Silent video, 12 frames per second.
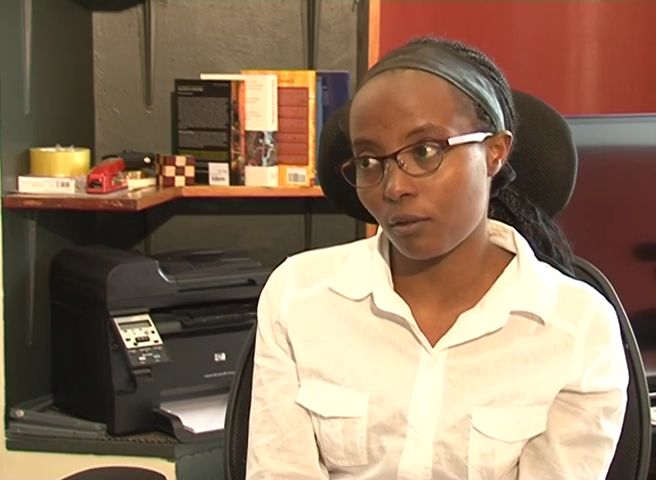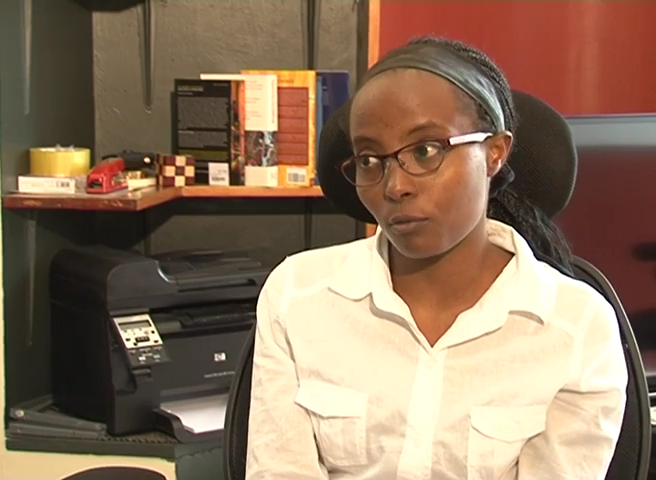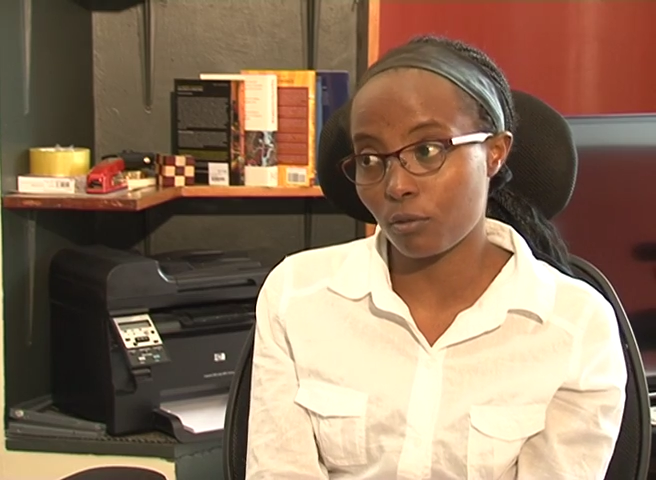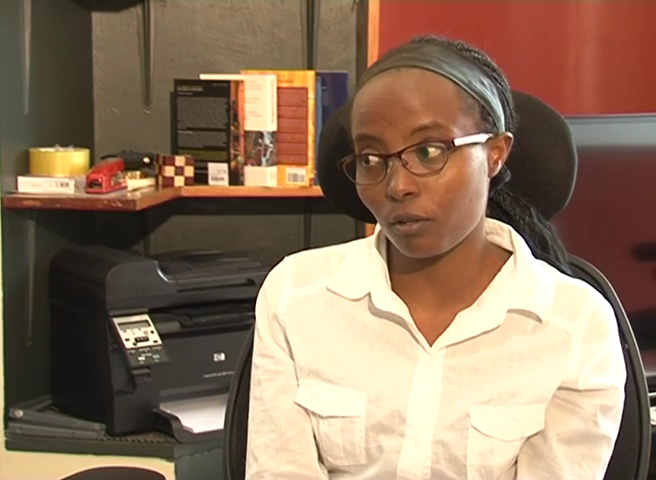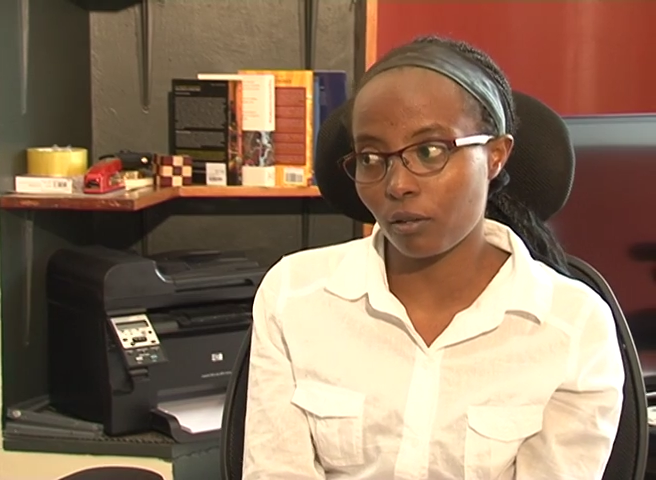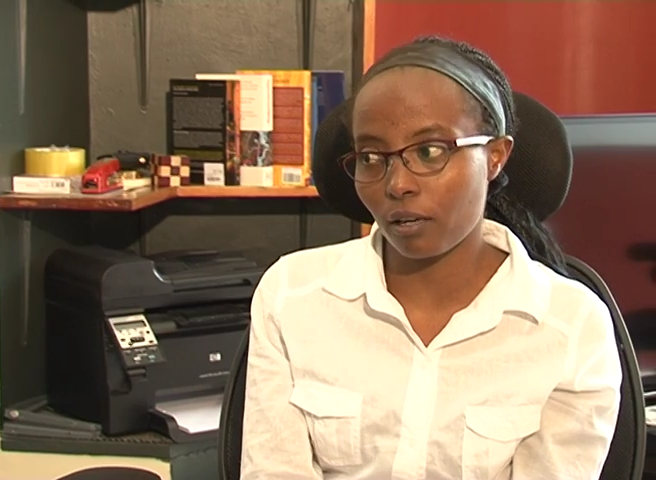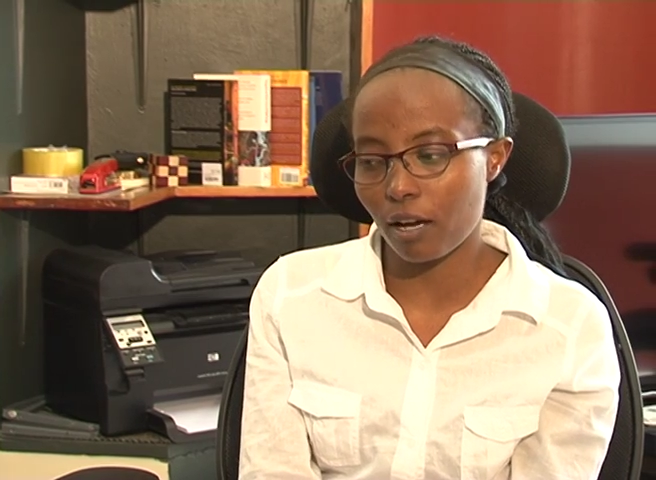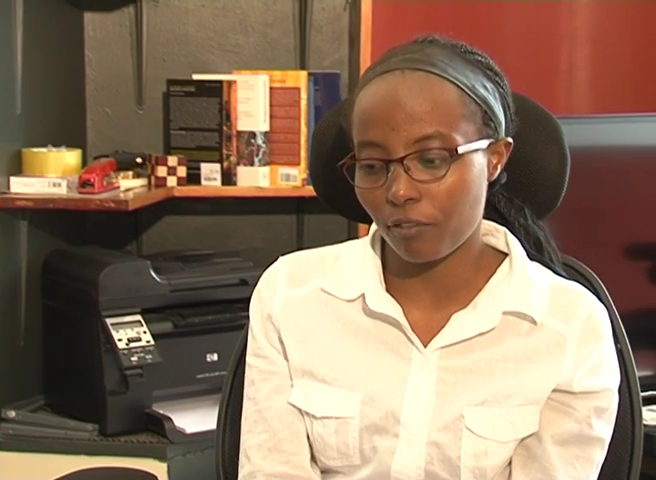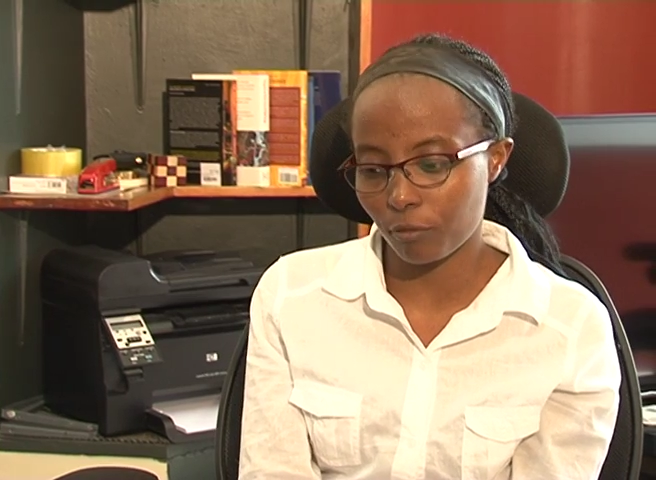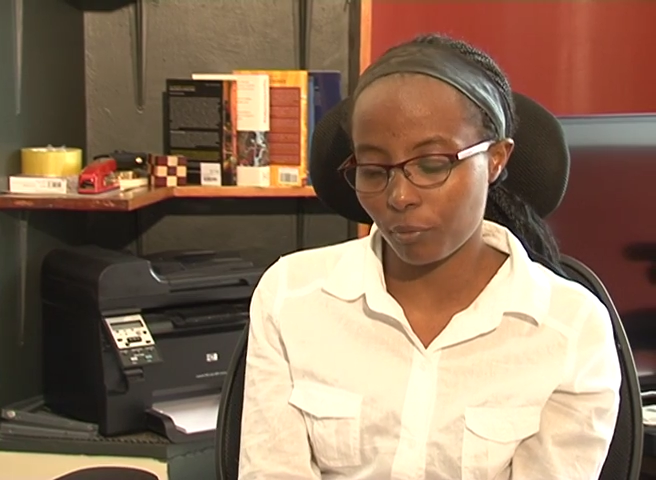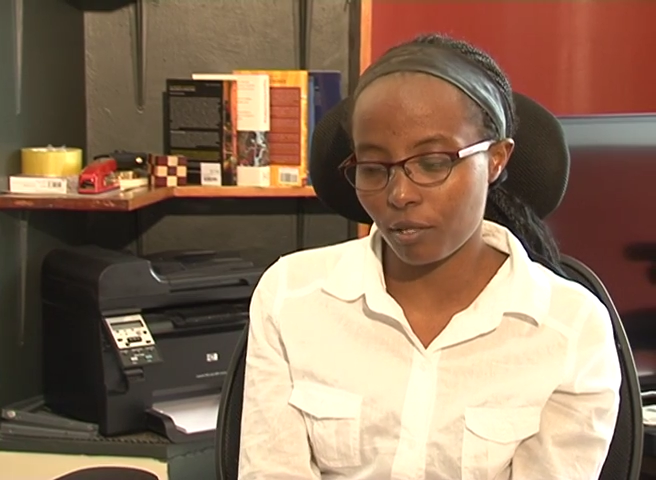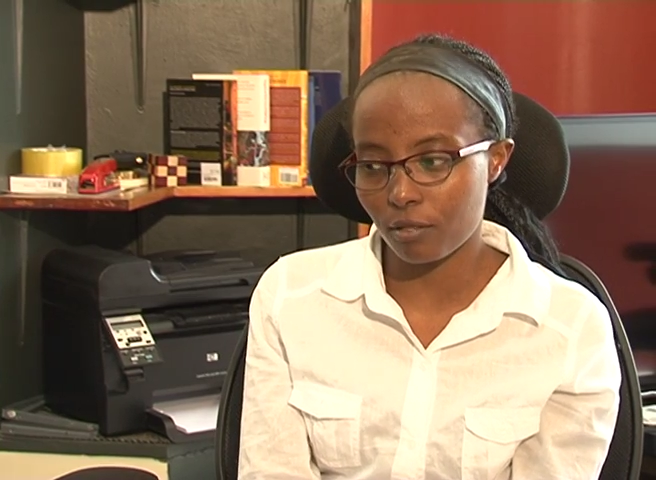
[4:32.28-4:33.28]
no longer
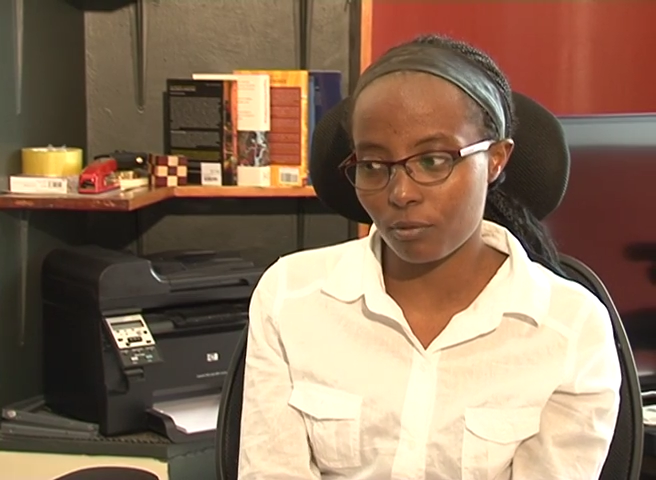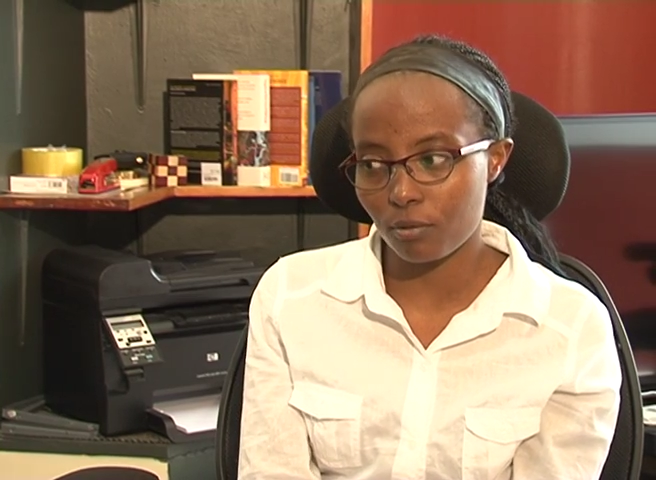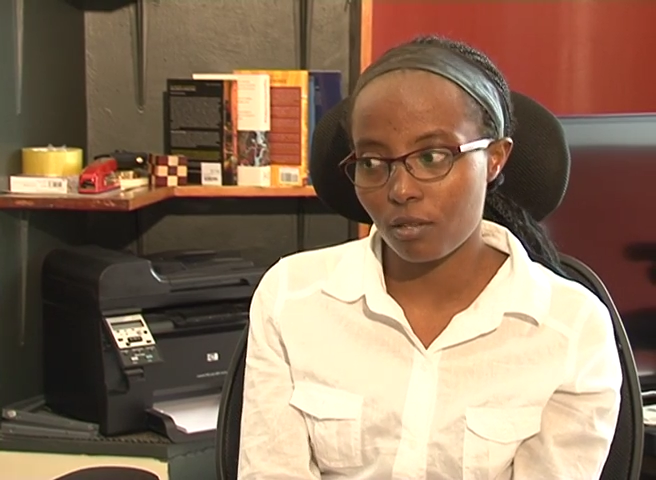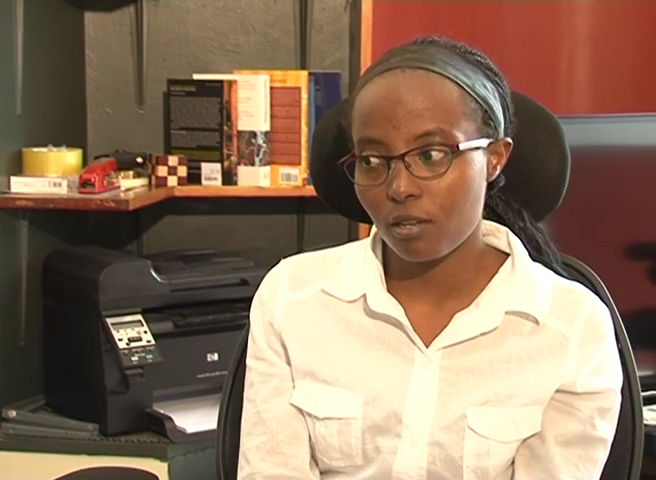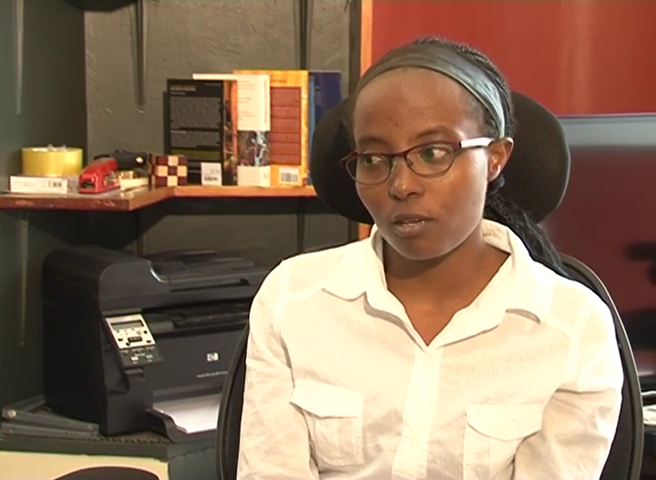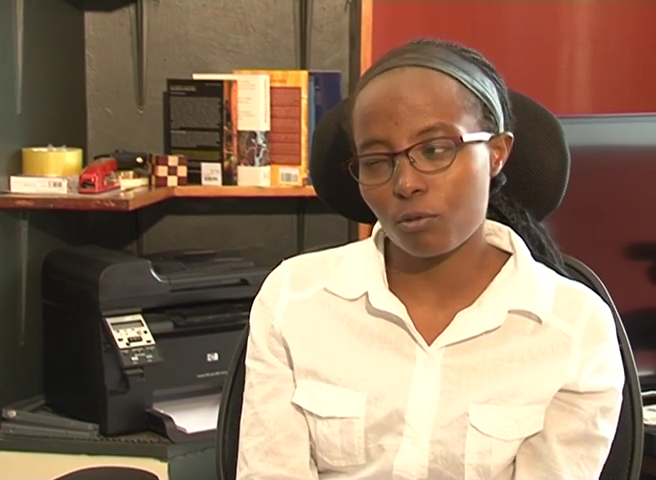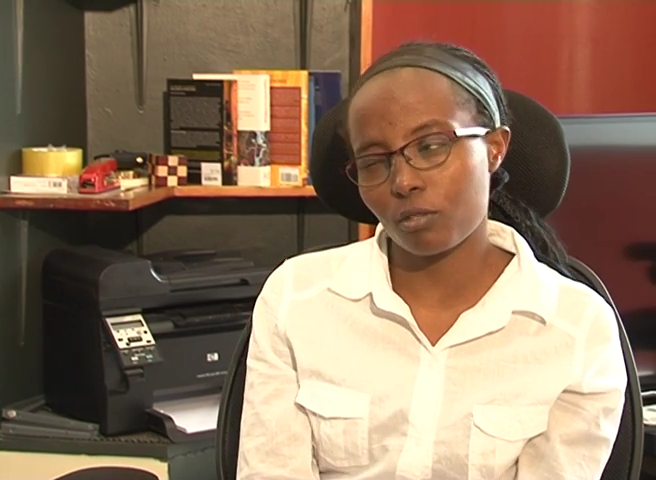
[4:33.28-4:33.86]
have space. It